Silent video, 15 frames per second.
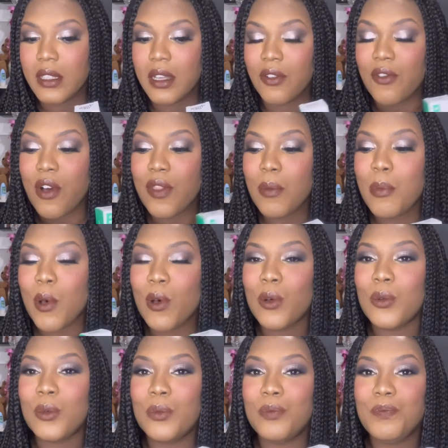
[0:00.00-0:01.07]
I've got the
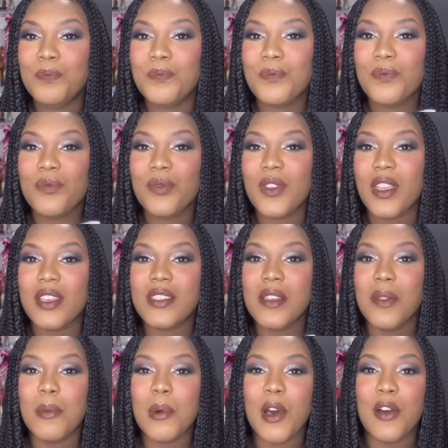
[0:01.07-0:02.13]
bottle. It's
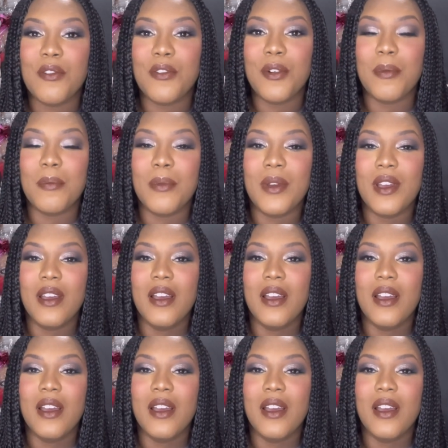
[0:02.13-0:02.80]
in the bathroom.